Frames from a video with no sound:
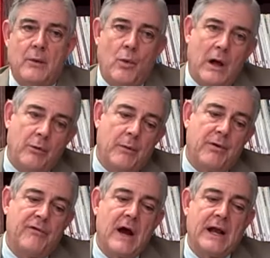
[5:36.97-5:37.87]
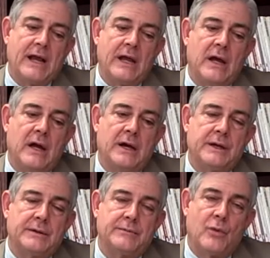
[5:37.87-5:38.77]
while we're providing
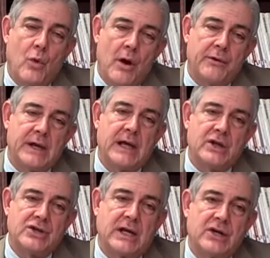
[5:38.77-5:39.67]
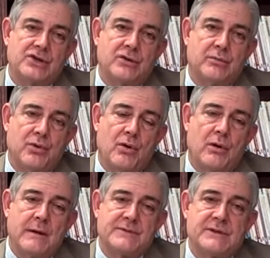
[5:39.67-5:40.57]
quality educational
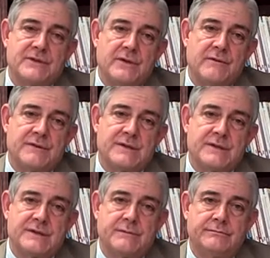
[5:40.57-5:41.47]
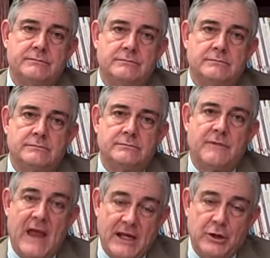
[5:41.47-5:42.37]
programs and services.
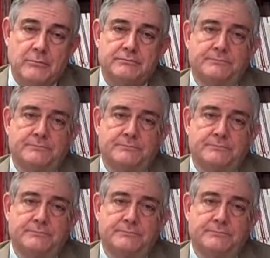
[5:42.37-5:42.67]
Thank you.